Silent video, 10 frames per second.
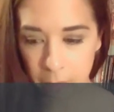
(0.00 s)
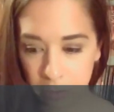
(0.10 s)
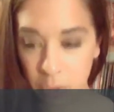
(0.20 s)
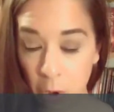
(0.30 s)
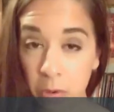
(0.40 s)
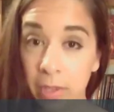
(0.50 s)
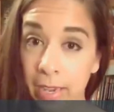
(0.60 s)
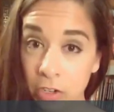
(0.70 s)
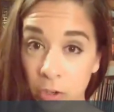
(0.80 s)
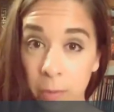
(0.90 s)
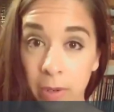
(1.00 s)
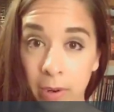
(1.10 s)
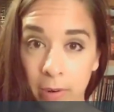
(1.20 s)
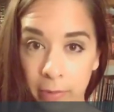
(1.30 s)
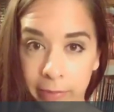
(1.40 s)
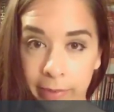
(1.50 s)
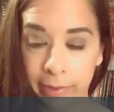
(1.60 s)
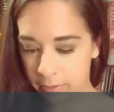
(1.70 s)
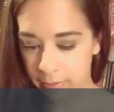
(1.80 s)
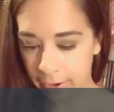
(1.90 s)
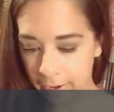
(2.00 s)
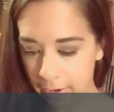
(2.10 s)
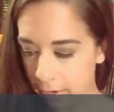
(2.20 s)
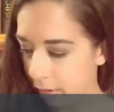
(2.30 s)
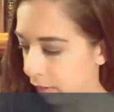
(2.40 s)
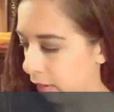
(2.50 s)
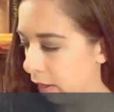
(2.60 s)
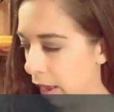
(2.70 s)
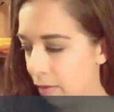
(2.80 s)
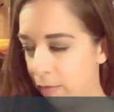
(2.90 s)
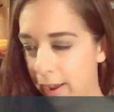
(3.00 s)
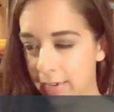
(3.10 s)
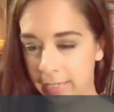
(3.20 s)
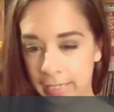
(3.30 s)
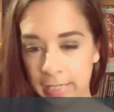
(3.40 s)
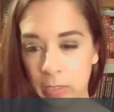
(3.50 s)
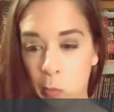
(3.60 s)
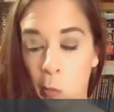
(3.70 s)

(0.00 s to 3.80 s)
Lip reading: So get your book early. The second advice is,